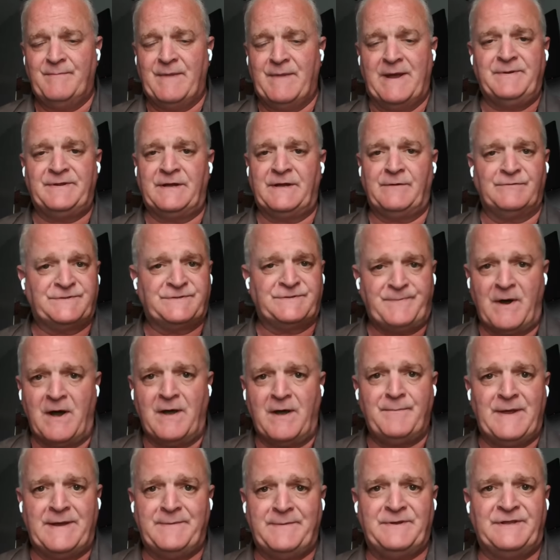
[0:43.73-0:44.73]
Maybe they
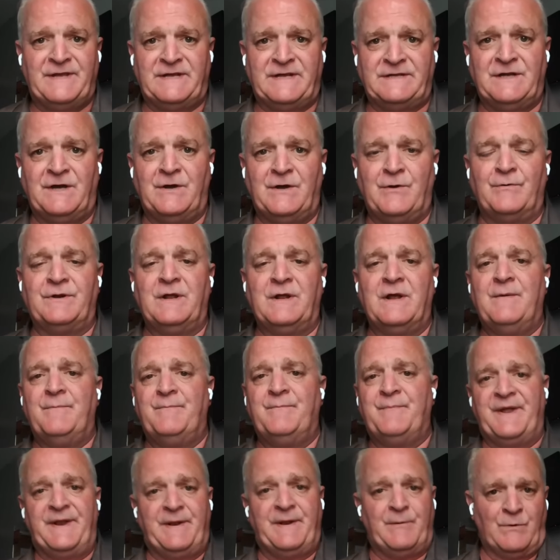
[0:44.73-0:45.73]
respond, maybe they don't,
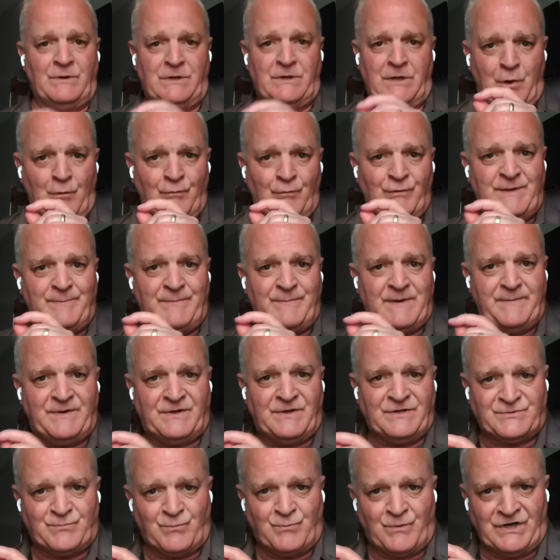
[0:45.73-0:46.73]
but it will only be
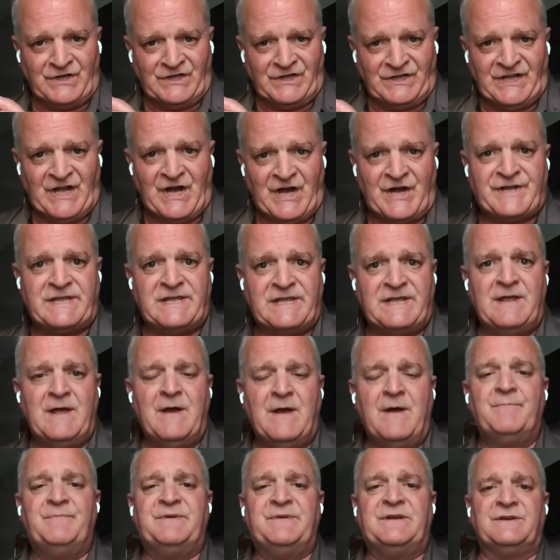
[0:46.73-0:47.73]
because we're lucky,
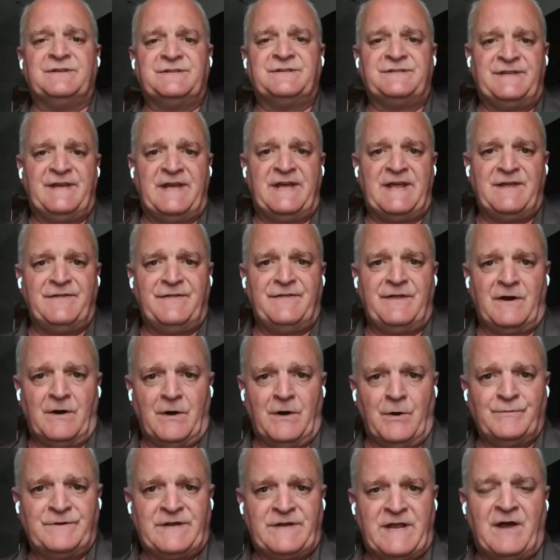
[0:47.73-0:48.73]
because they in their
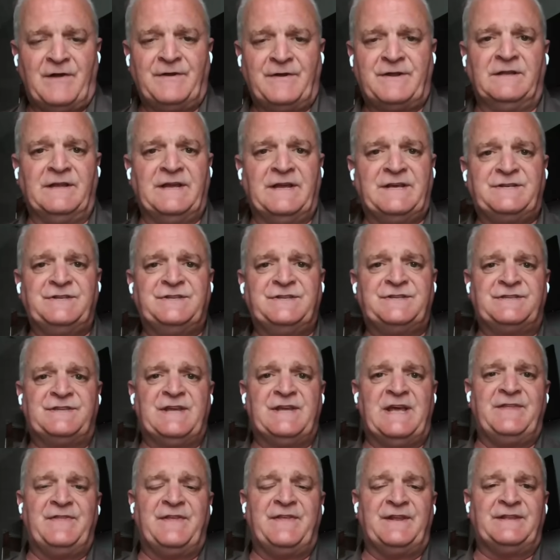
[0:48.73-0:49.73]
own calculations
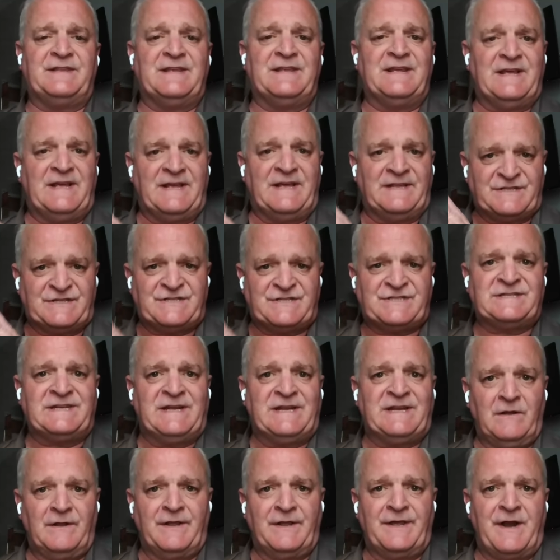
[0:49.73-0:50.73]
say that it's
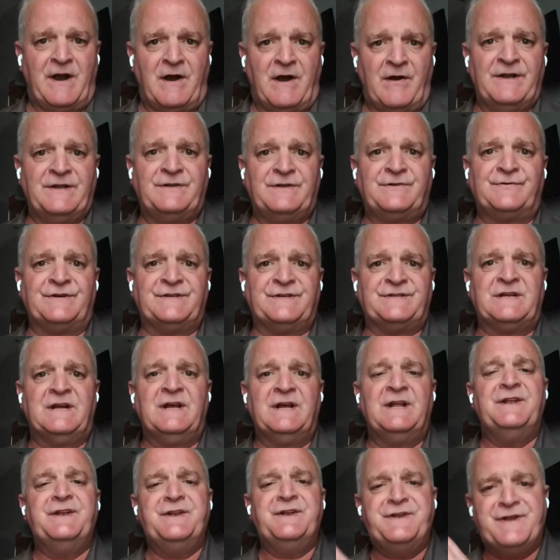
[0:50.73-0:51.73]
still in our
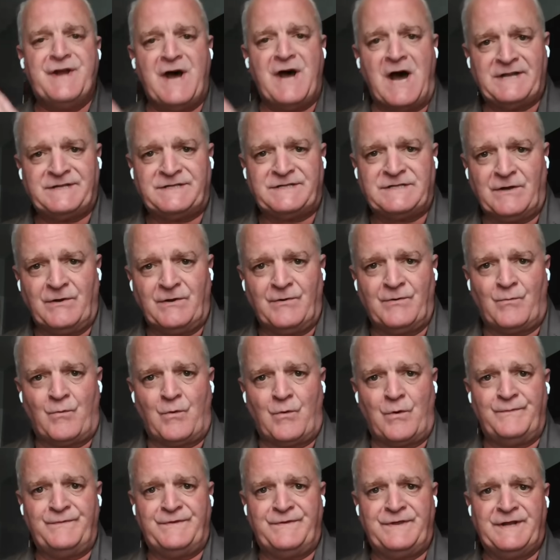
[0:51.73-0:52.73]
interest not to go to
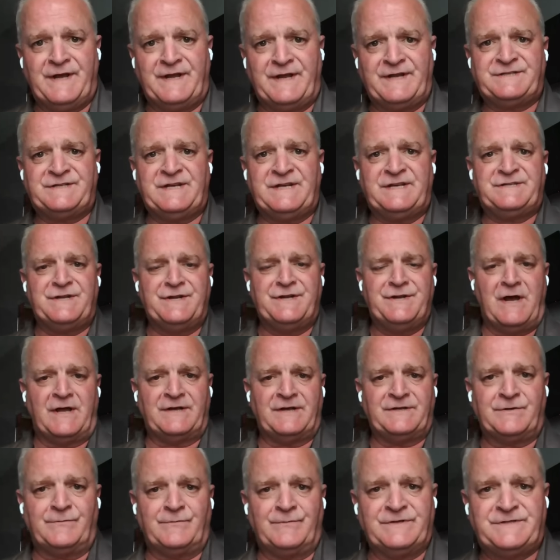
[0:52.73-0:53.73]
war with the United States and
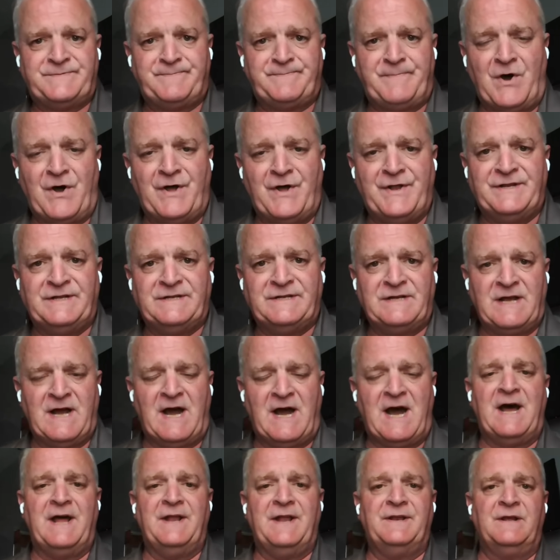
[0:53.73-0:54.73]
not to respond in
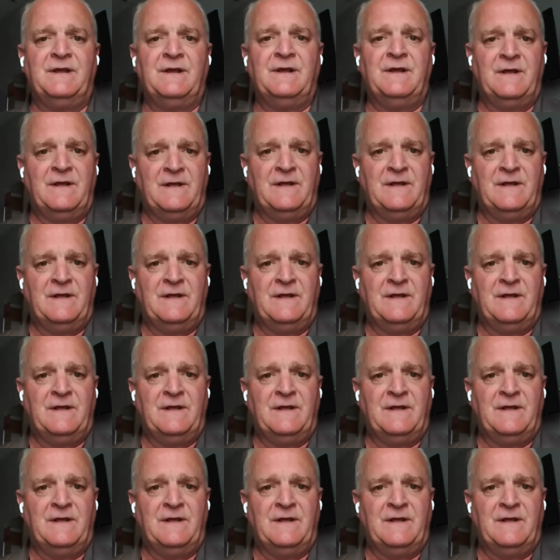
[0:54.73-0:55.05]
kind.